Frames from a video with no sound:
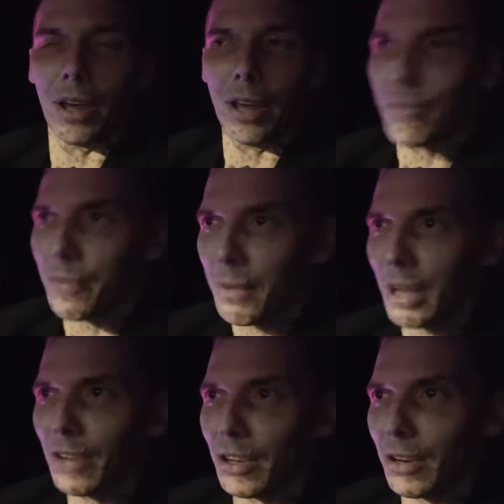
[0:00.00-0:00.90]

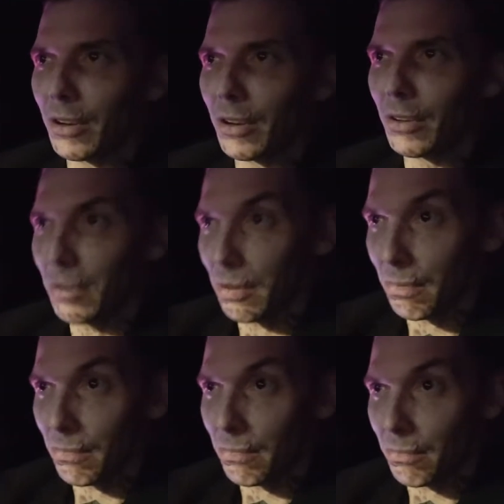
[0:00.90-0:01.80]
information to